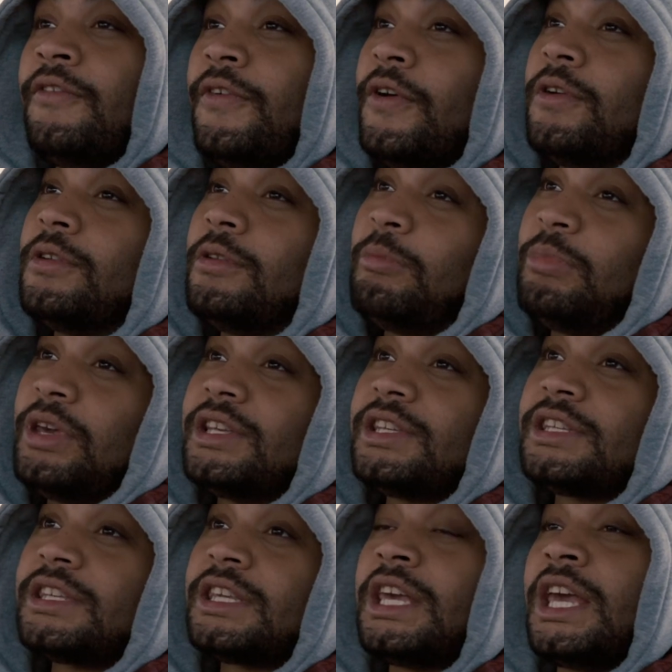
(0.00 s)
For the
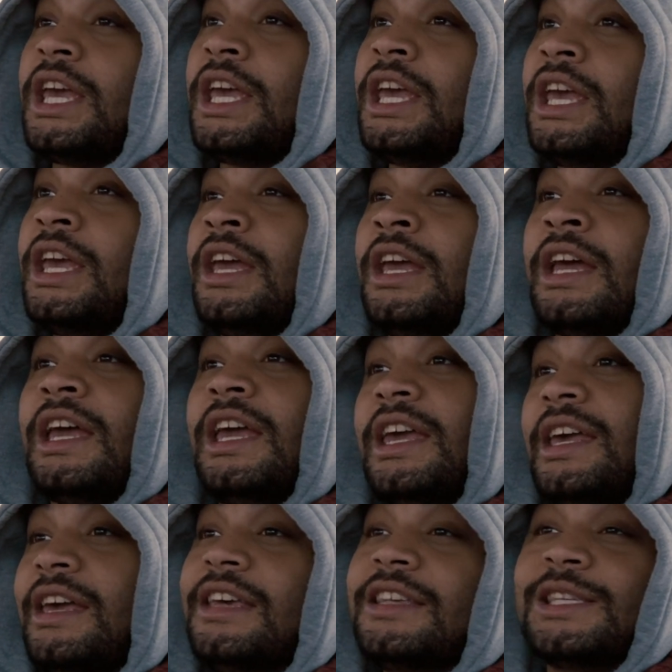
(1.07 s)
biscuit
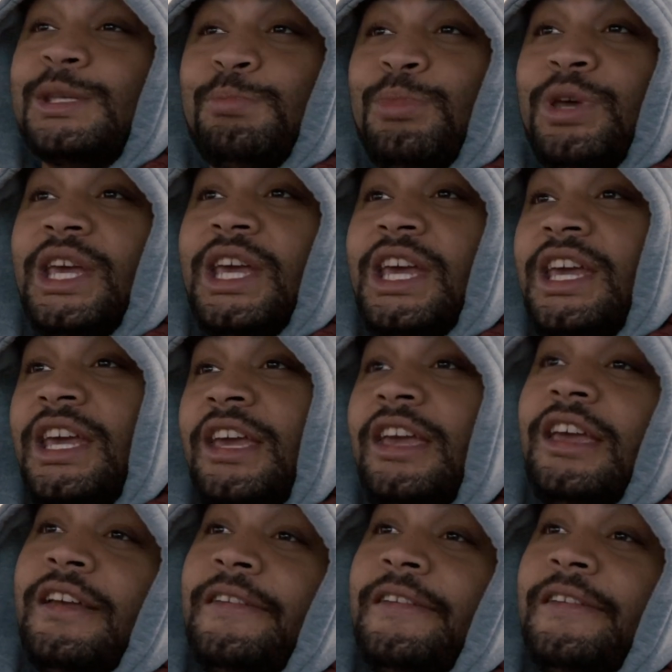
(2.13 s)
is me.